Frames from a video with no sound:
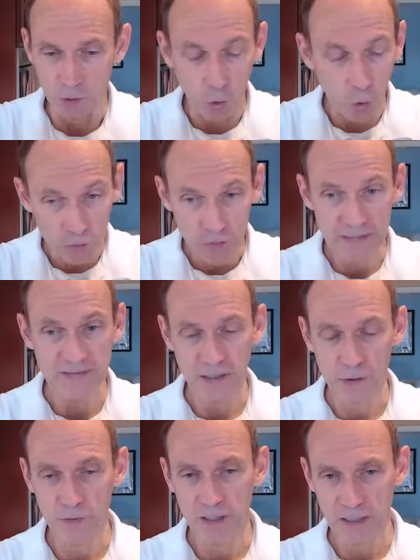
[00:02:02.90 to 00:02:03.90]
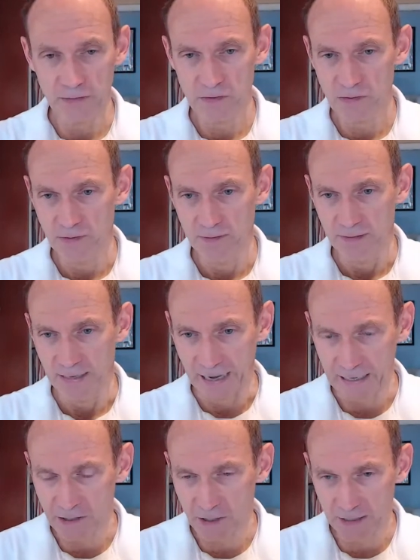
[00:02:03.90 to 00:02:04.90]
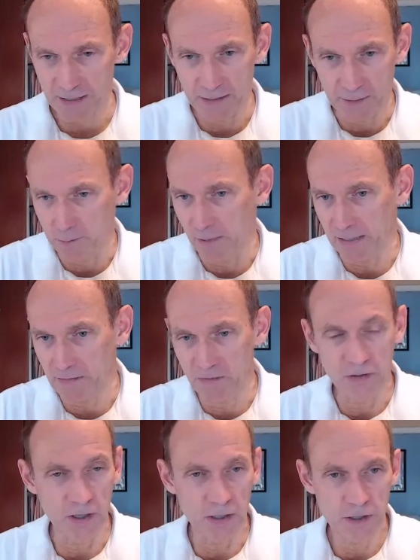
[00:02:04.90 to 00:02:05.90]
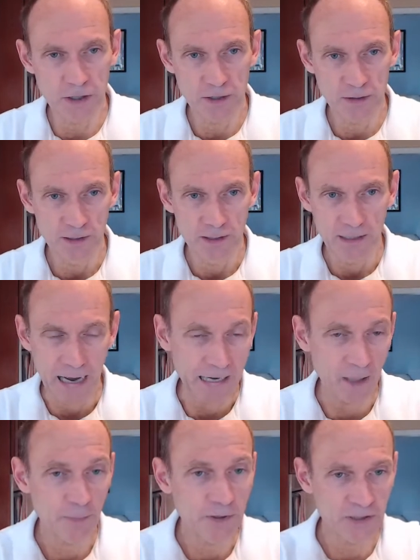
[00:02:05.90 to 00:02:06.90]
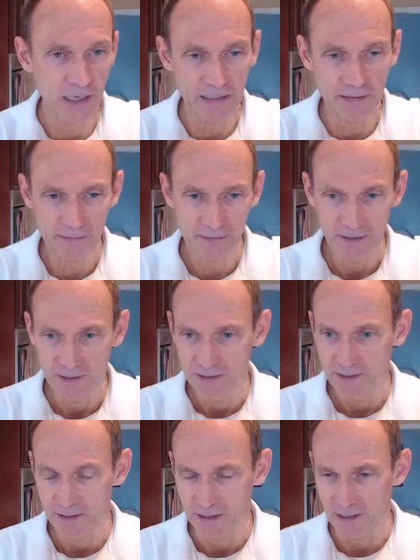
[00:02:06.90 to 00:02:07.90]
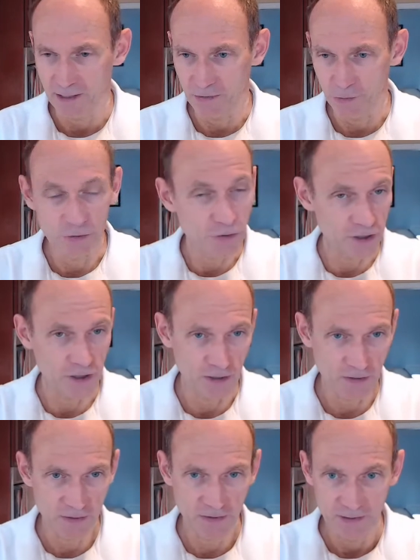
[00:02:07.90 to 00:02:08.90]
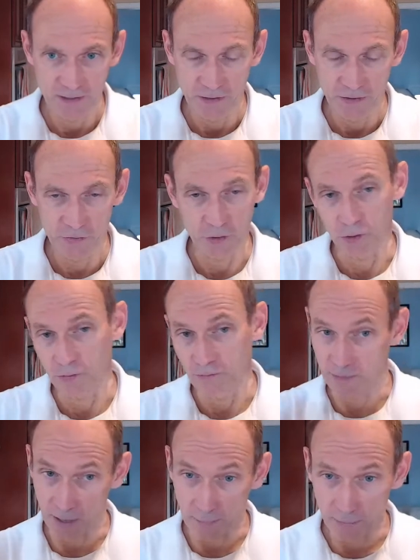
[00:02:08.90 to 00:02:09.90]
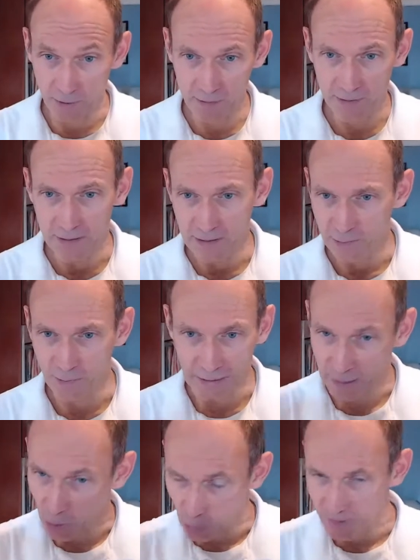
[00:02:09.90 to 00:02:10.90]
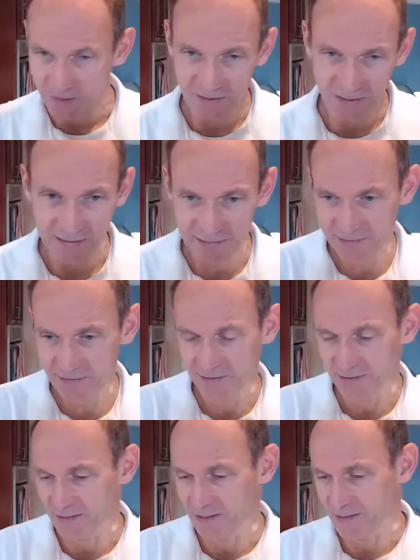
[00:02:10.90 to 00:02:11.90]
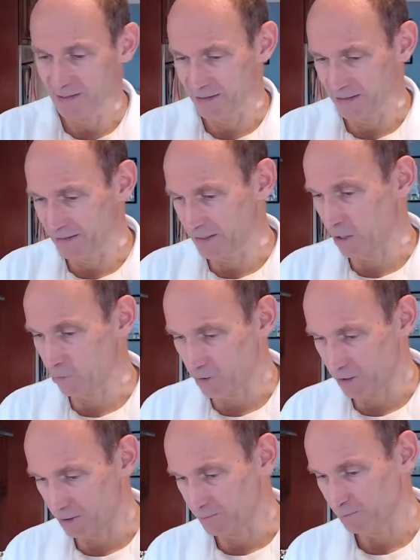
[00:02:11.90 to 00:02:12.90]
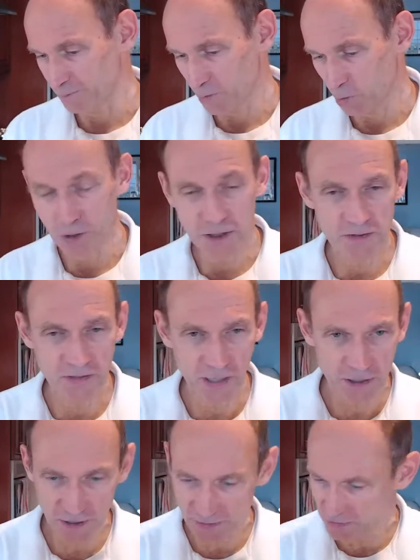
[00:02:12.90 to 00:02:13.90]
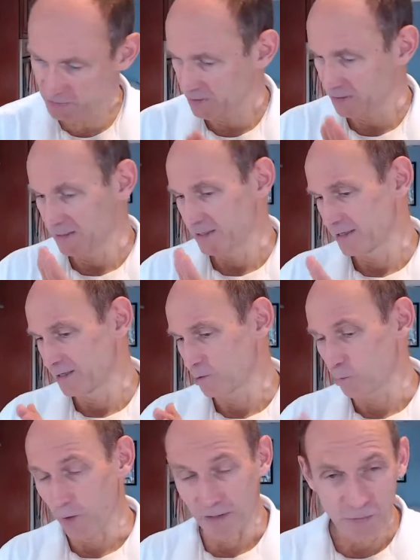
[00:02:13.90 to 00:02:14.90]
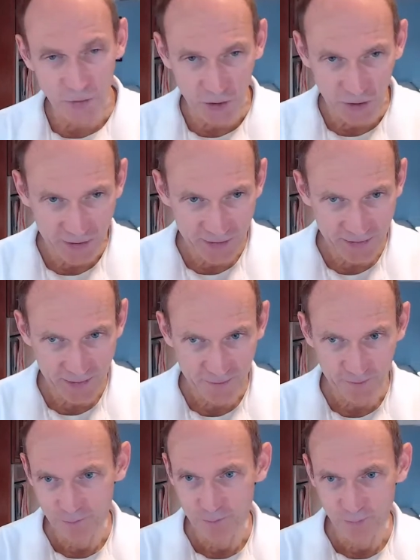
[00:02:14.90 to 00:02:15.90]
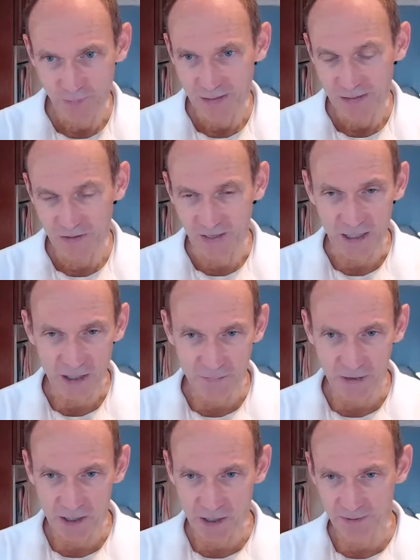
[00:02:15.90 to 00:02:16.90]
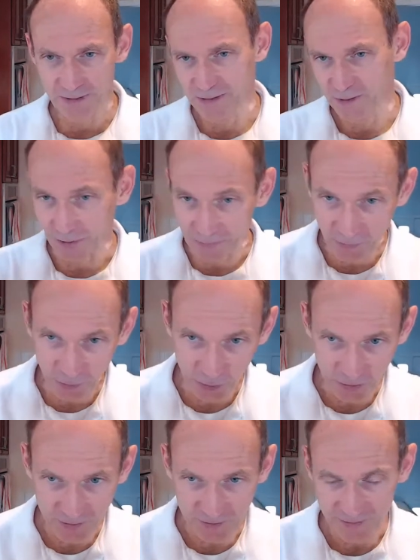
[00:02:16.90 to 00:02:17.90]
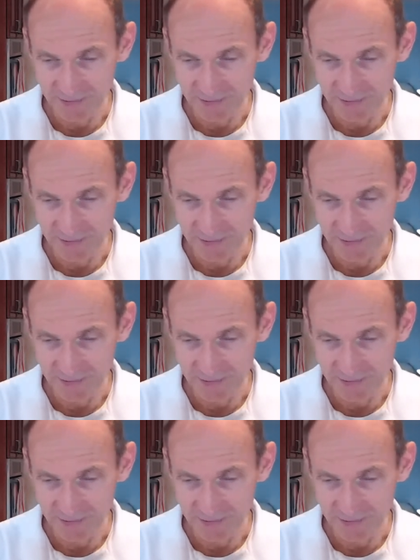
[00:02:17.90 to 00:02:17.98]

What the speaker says: All these ingredients actually make the dish 100% nutritious. So remember what I always said in our coaching sessions: one third starchy vegetables, one third